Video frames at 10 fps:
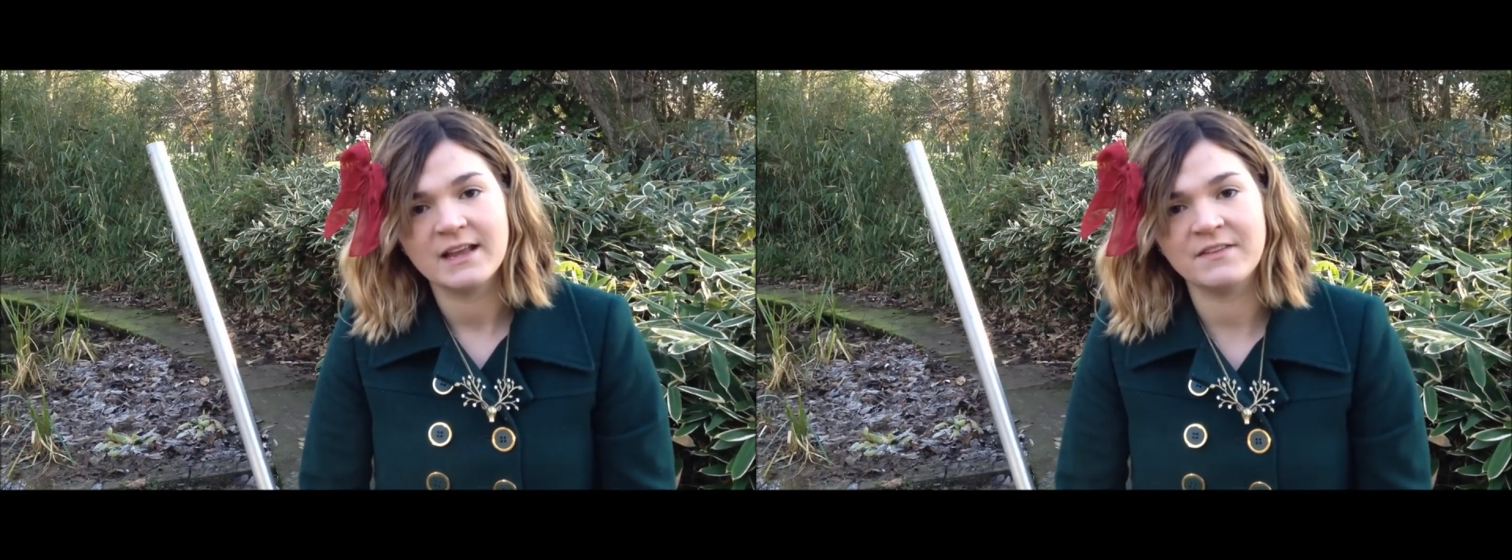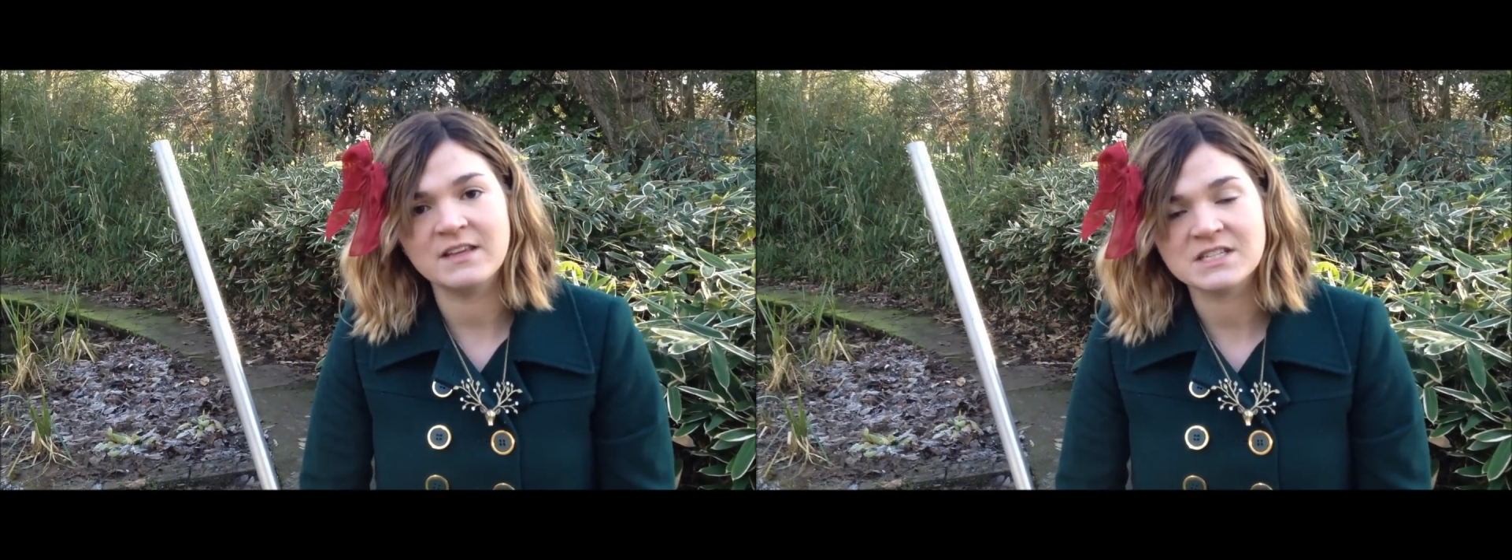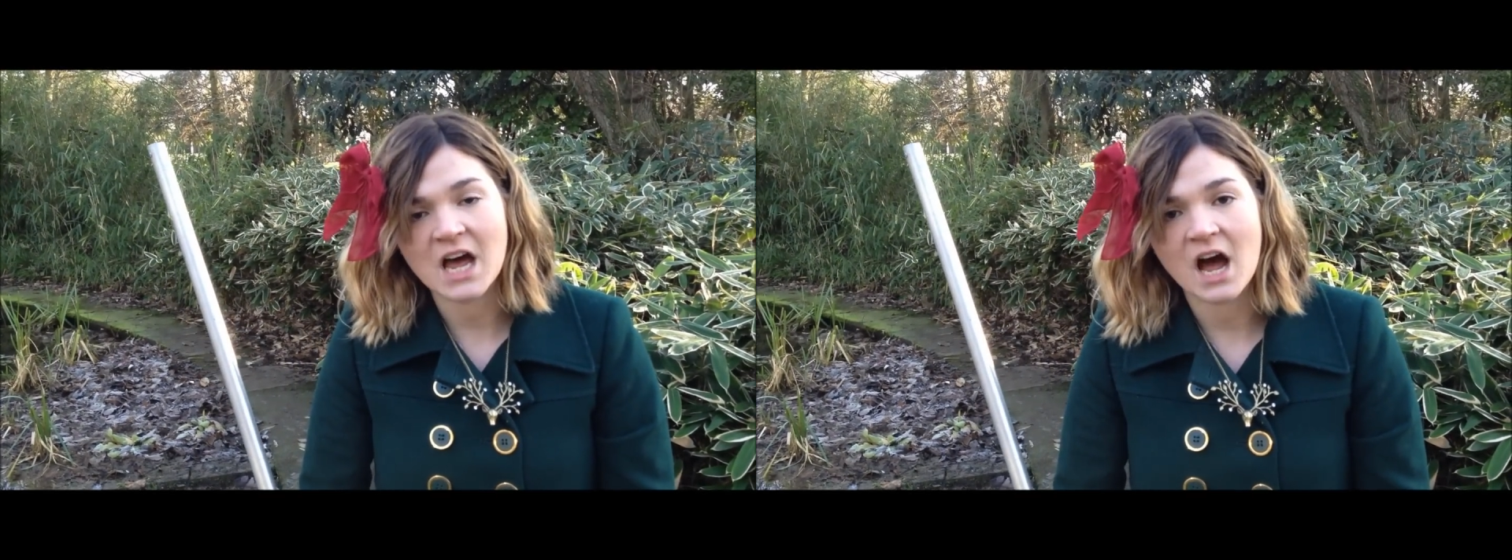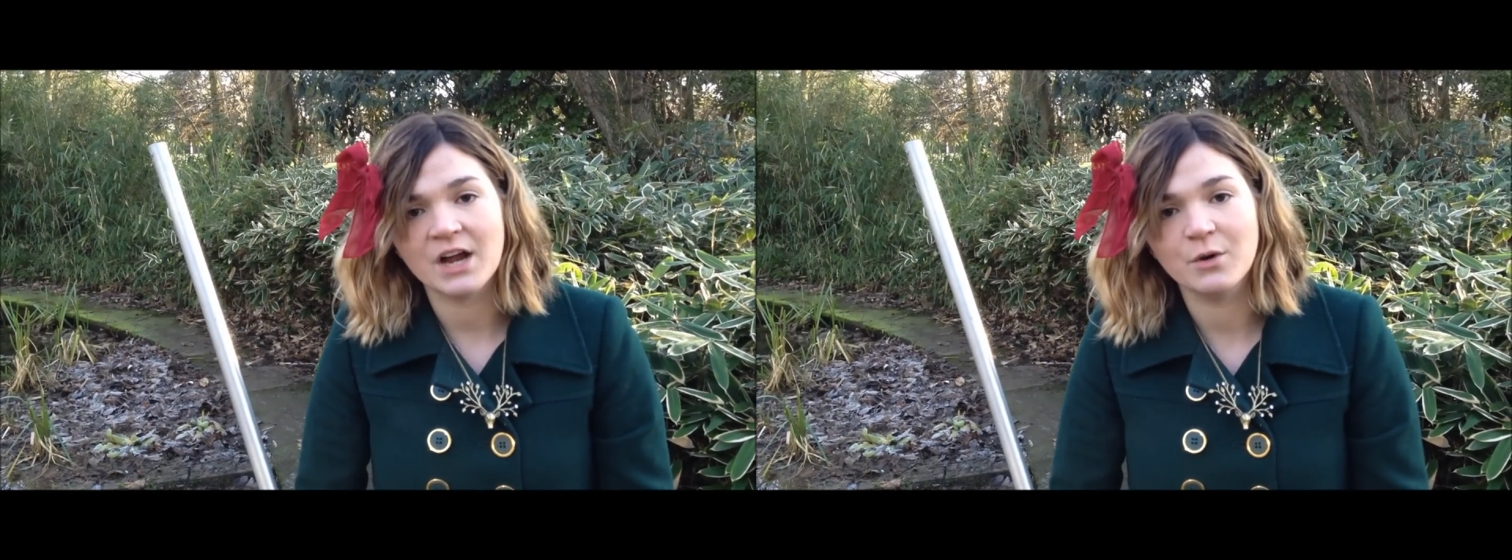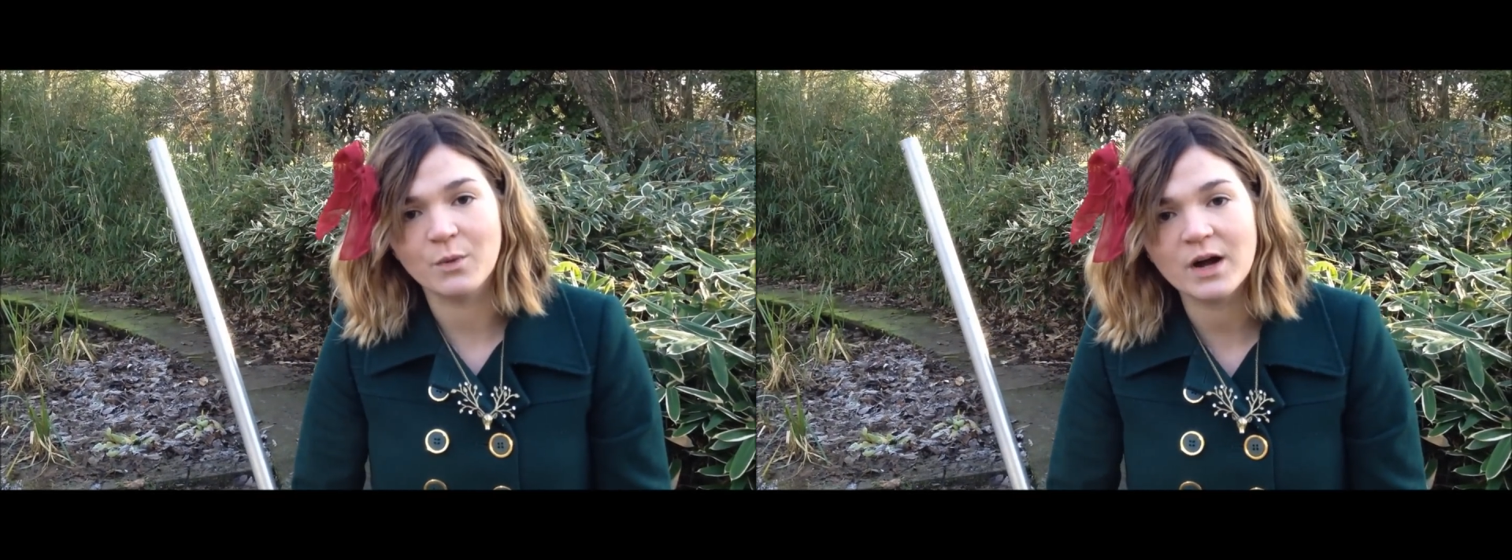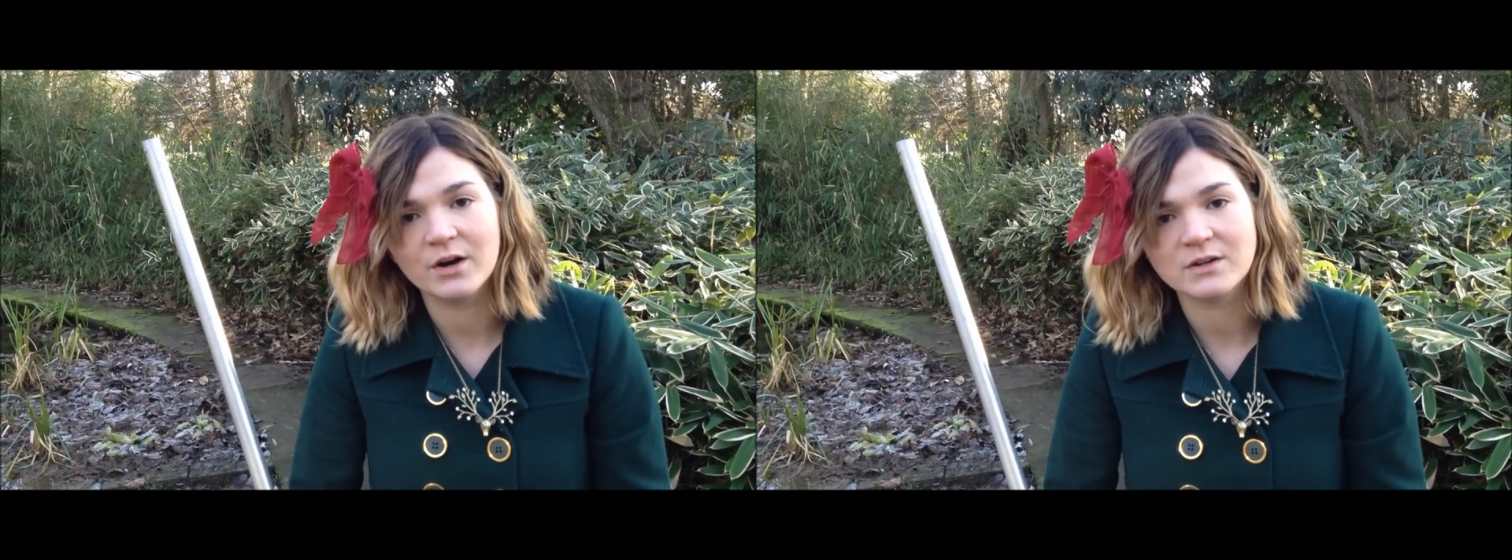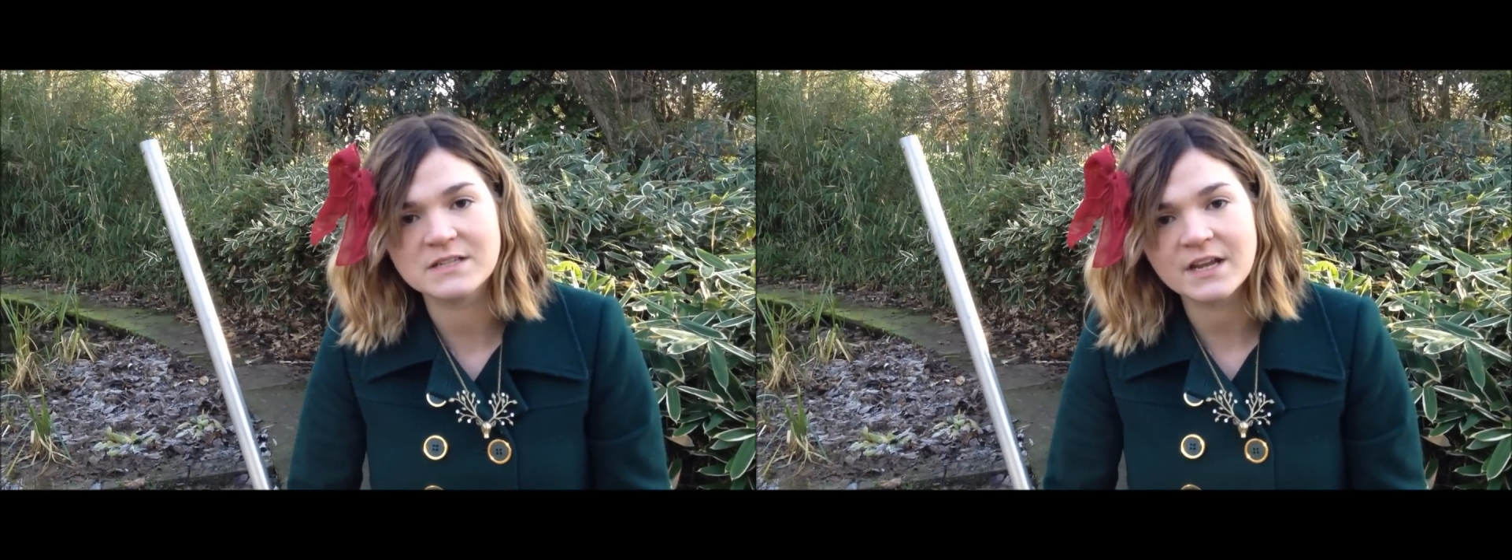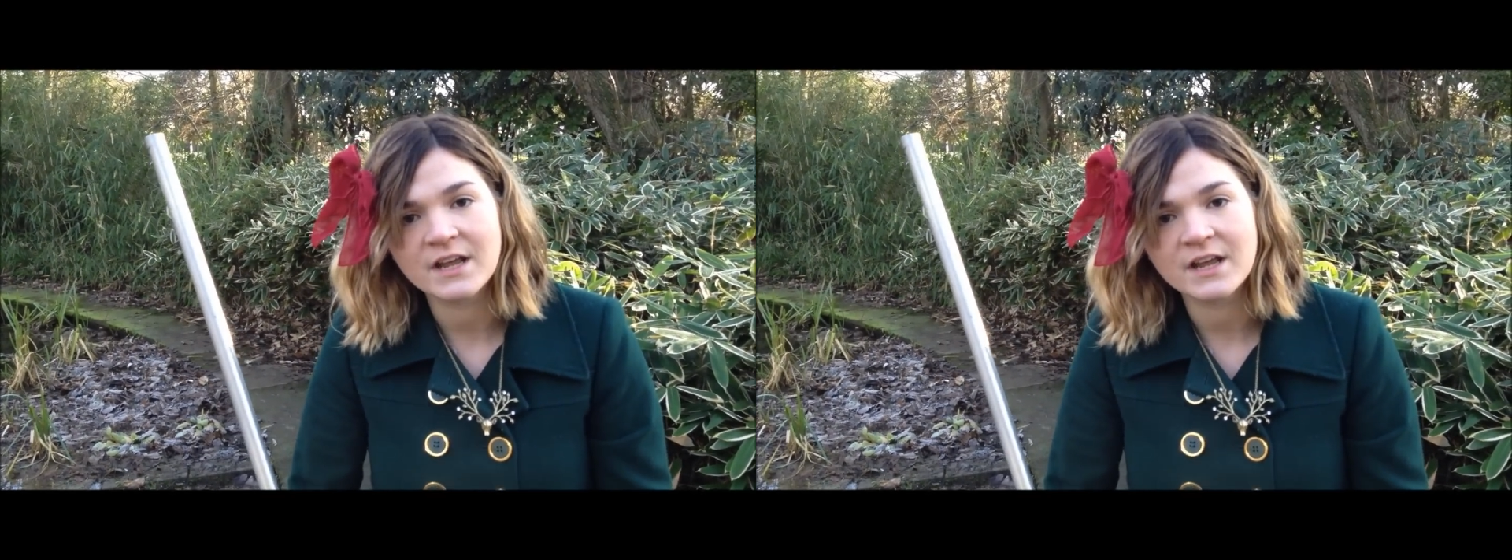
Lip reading: in the entire world.